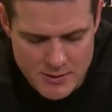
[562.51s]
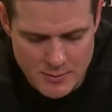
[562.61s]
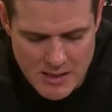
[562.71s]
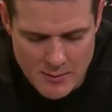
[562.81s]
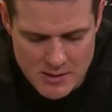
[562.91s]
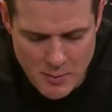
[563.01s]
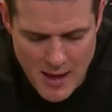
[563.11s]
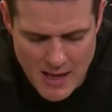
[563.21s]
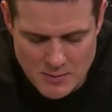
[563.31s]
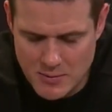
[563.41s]
Sometimes the
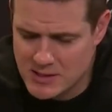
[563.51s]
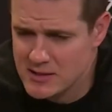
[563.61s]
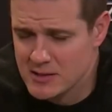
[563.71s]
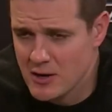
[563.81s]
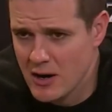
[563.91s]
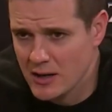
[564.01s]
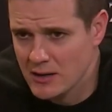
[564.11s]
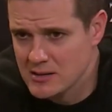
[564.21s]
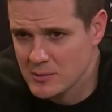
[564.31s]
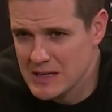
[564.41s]
pass misses the
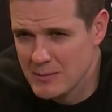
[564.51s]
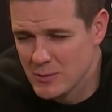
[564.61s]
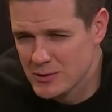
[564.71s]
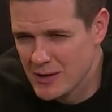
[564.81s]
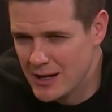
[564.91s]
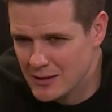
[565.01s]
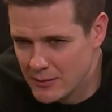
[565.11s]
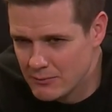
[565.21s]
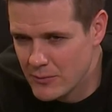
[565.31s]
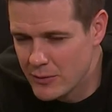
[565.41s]
target. Sometimes we're trying
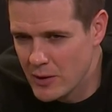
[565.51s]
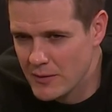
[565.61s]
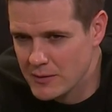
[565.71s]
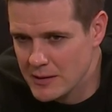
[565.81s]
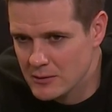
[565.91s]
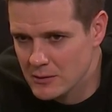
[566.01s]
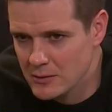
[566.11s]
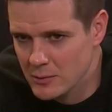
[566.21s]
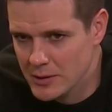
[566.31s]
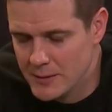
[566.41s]
to thread the needle
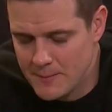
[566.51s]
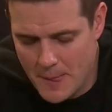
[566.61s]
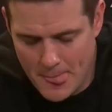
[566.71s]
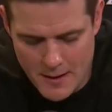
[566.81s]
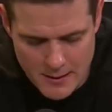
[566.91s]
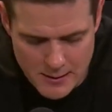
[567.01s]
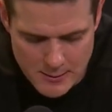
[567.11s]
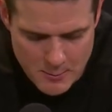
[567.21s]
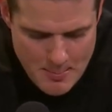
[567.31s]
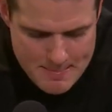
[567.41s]
a little bit.
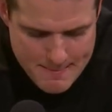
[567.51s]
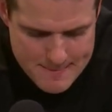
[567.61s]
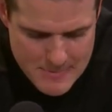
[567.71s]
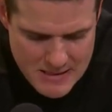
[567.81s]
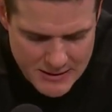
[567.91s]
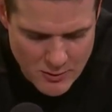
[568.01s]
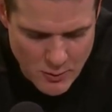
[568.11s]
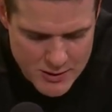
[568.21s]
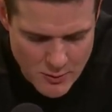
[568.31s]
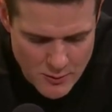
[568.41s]
I think
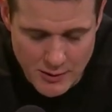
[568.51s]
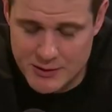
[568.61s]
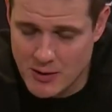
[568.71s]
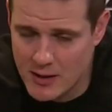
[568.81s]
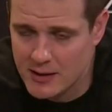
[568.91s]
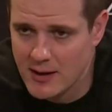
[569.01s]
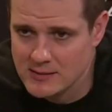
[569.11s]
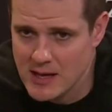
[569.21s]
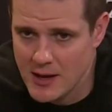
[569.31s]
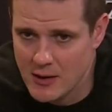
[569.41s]
the ones we're really trying to
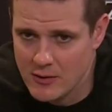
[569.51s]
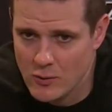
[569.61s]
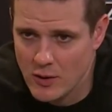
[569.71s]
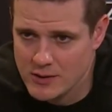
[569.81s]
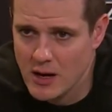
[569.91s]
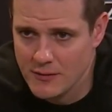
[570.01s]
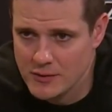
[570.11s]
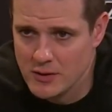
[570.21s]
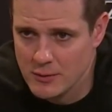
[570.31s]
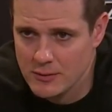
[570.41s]
cut down are the ones
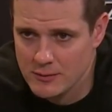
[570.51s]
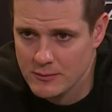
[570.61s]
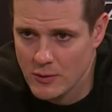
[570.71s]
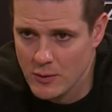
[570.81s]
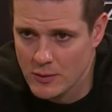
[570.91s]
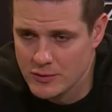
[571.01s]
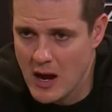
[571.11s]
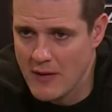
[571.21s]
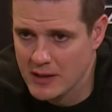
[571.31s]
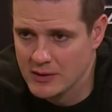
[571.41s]
off the dribble, where we're
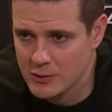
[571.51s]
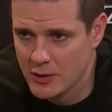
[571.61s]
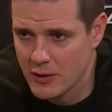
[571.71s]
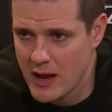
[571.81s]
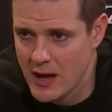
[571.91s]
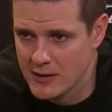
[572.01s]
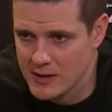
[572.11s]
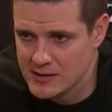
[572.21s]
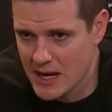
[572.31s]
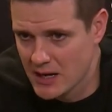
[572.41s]
driving into a crowd
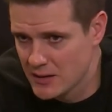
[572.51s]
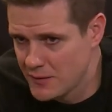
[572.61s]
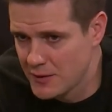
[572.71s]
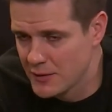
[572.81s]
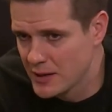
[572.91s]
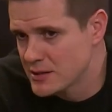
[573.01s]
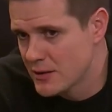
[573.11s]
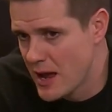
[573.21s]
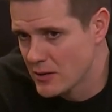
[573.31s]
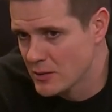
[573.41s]
and a second defender gets
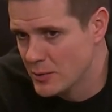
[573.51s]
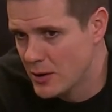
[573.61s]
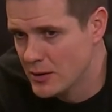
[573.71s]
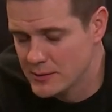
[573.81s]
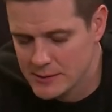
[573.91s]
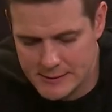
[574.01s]
their hand on the ball.